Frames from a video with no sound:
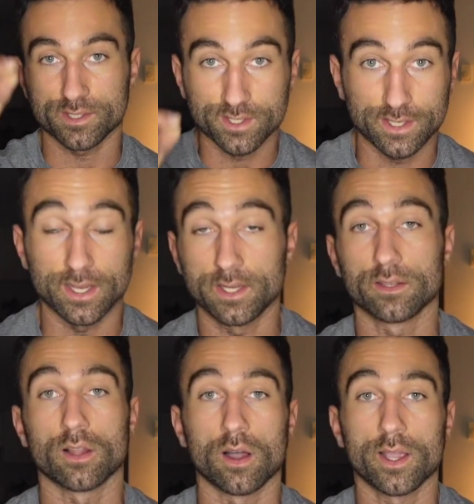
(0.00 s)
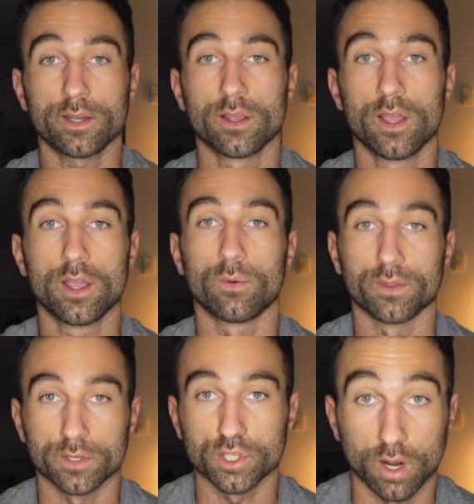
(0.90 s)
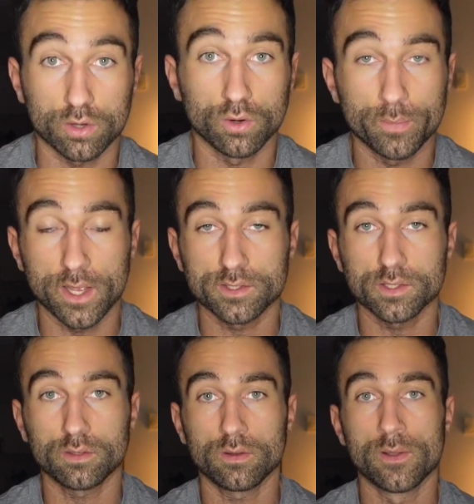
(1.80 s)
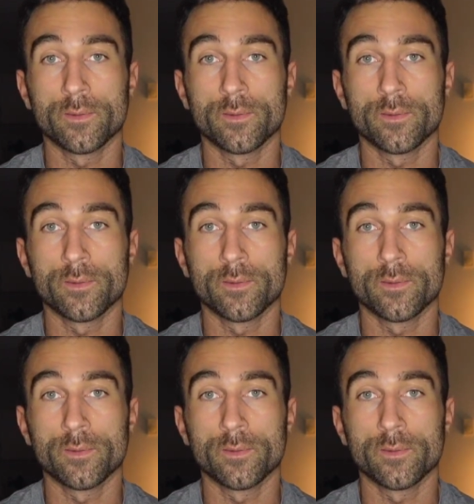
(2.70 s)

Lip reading: skinny line with a charcoal pencil,